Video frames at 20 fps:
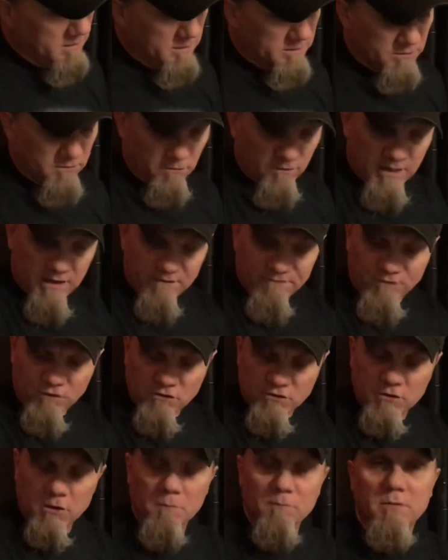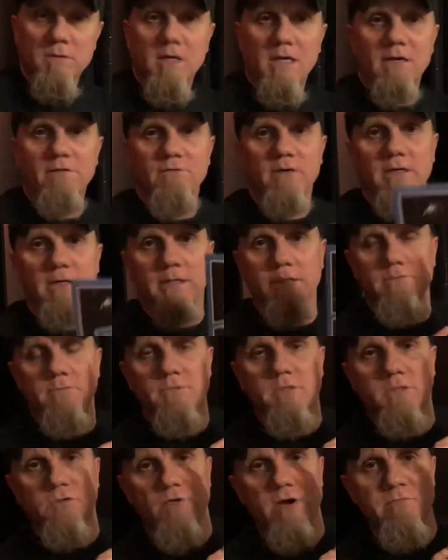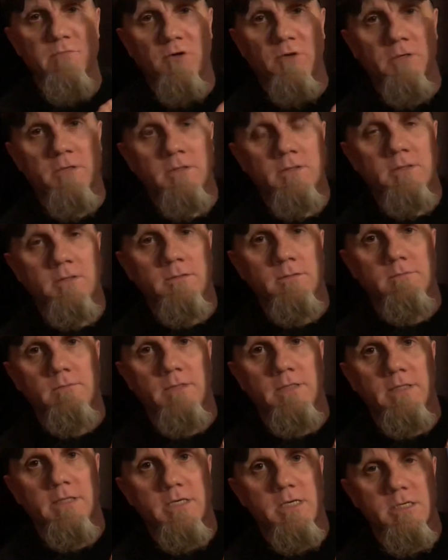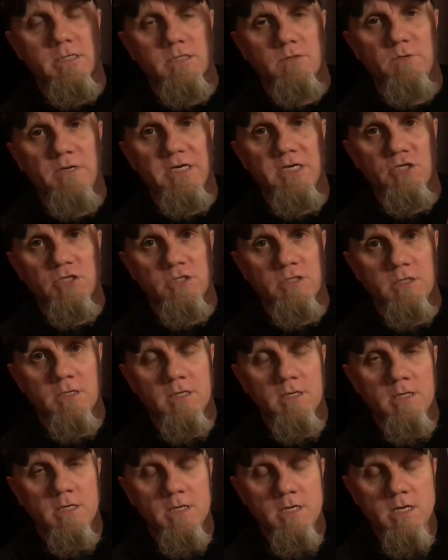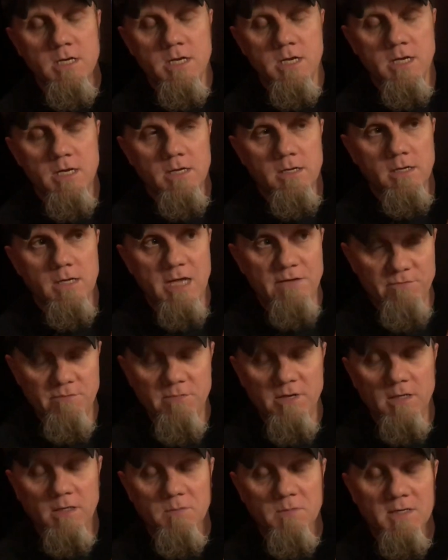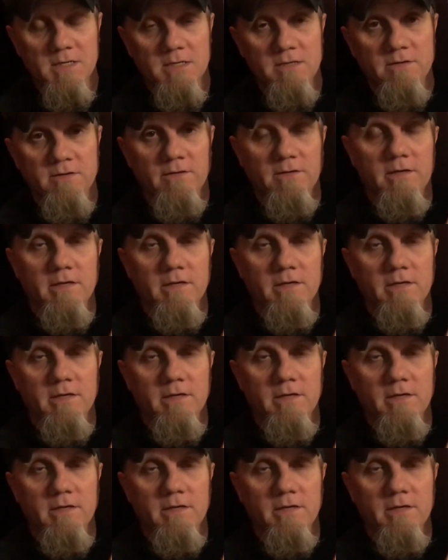So first up, I have a Screamer, Swedish heavy metal band.